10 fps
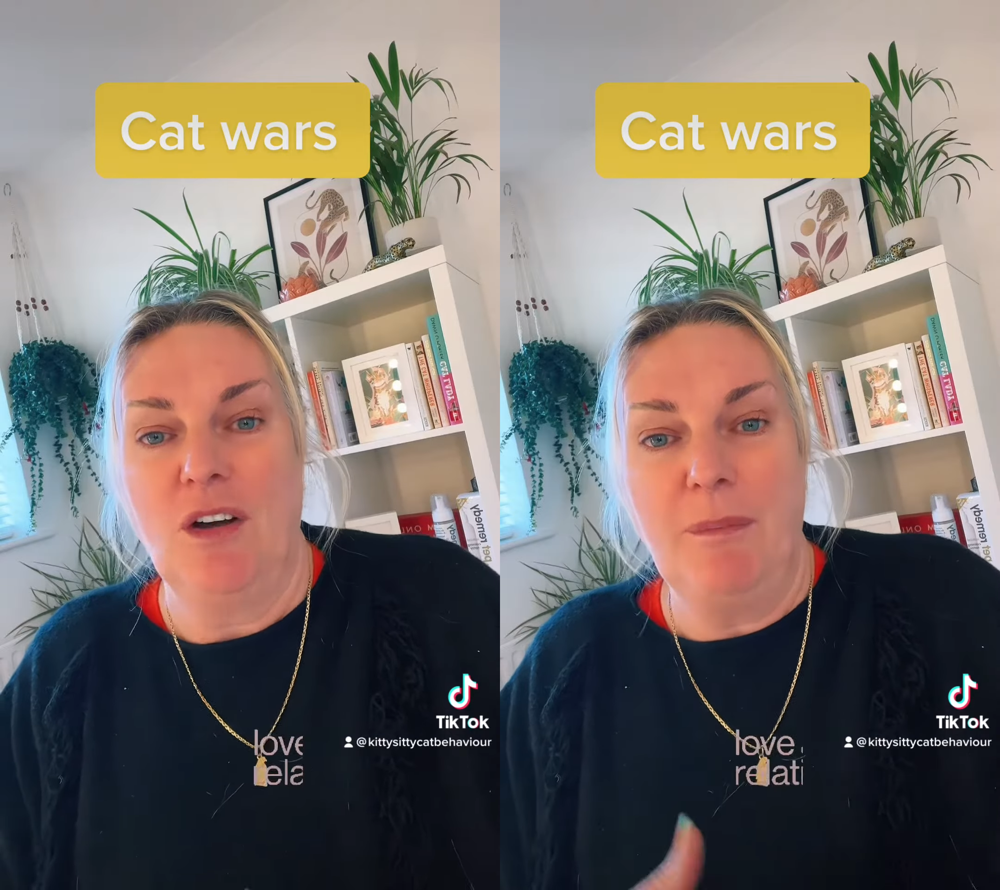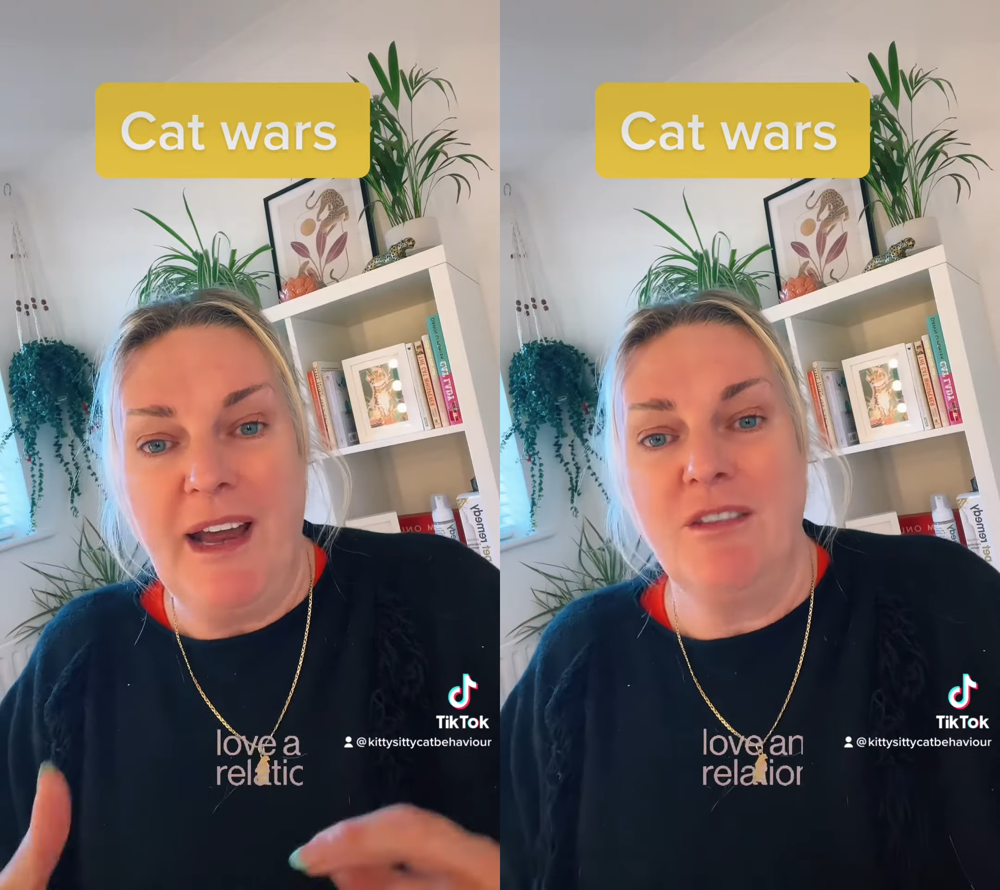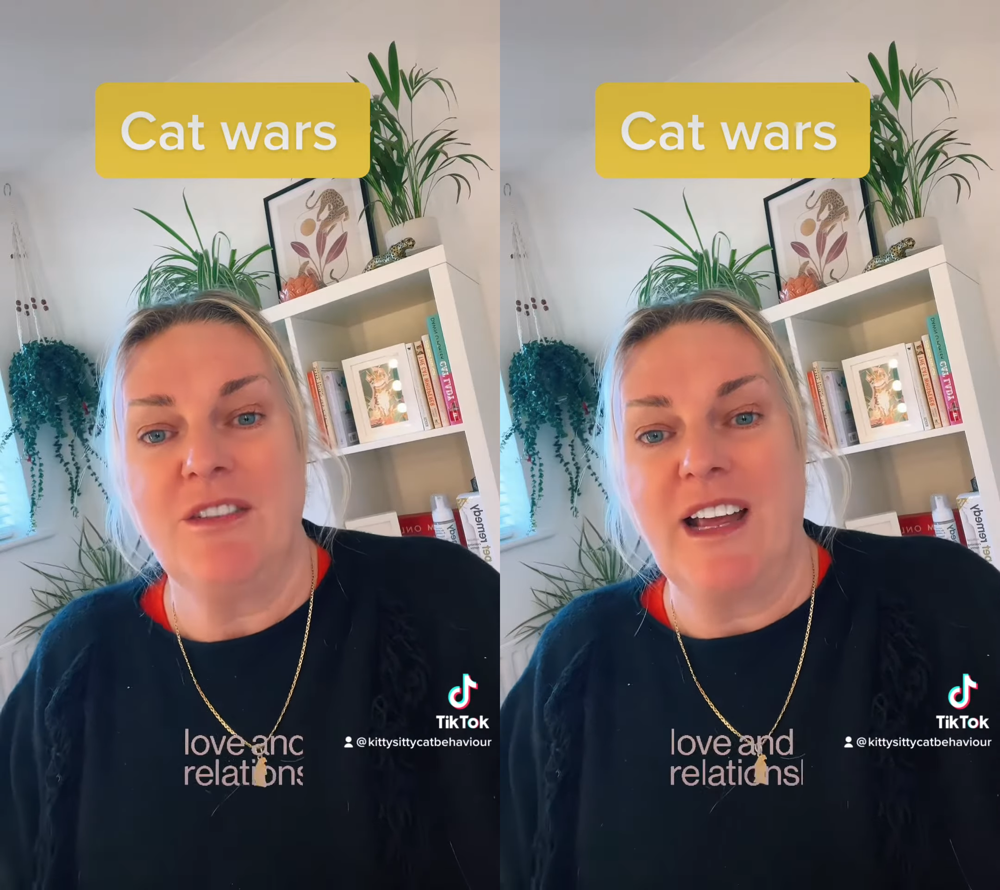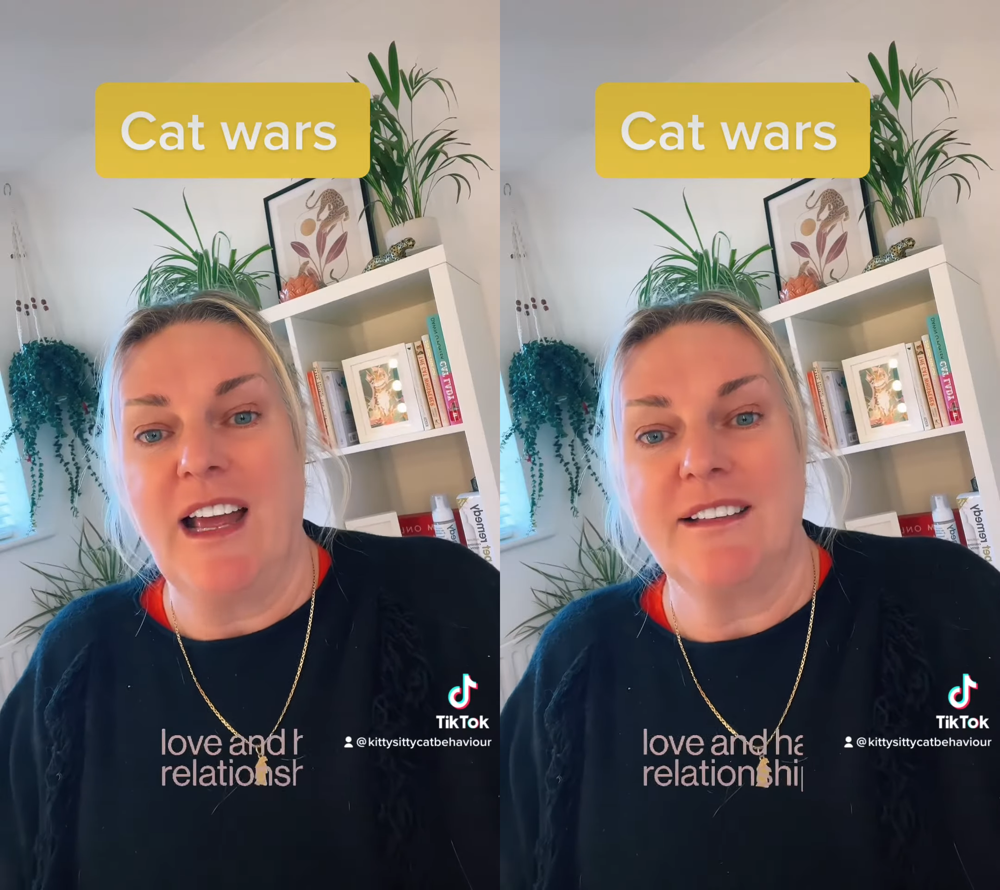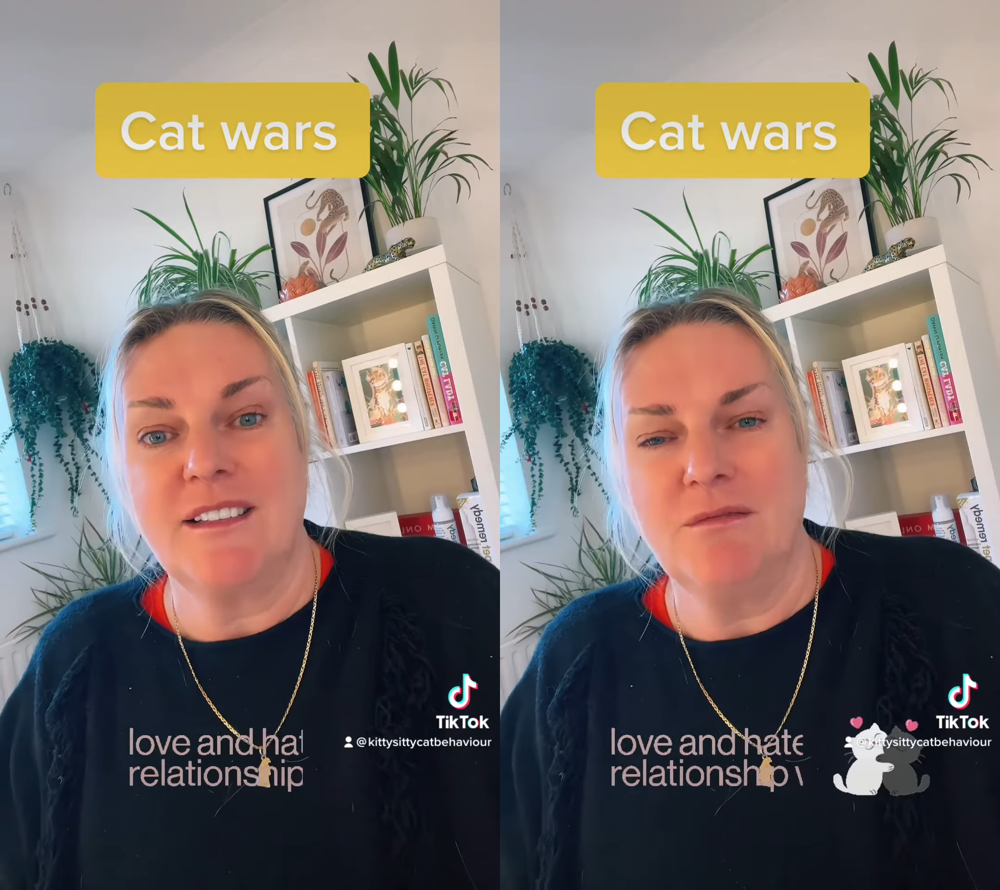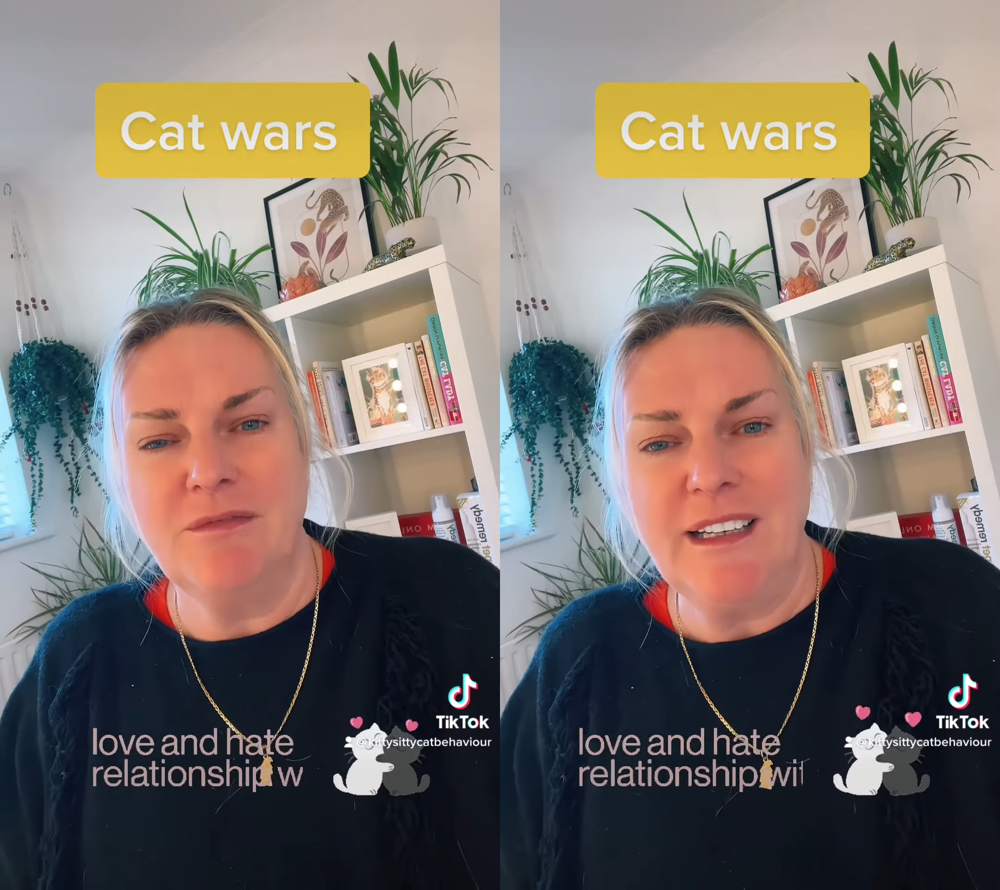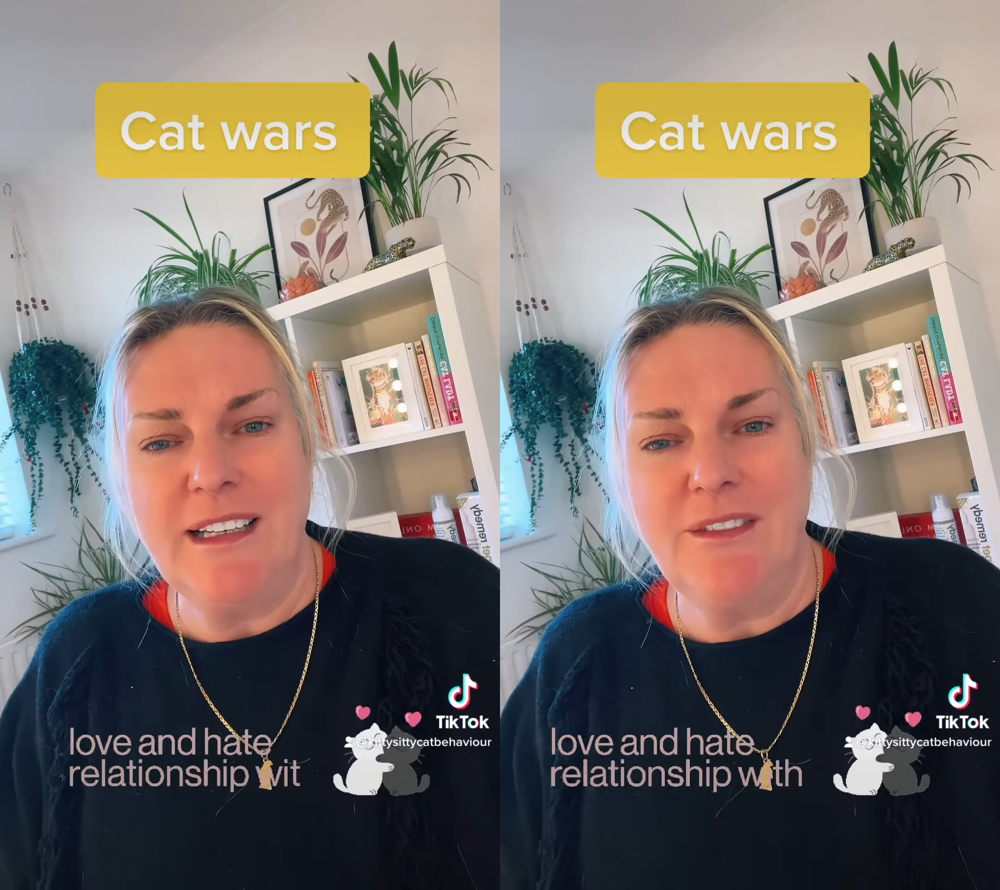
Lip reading: pair of cats that really,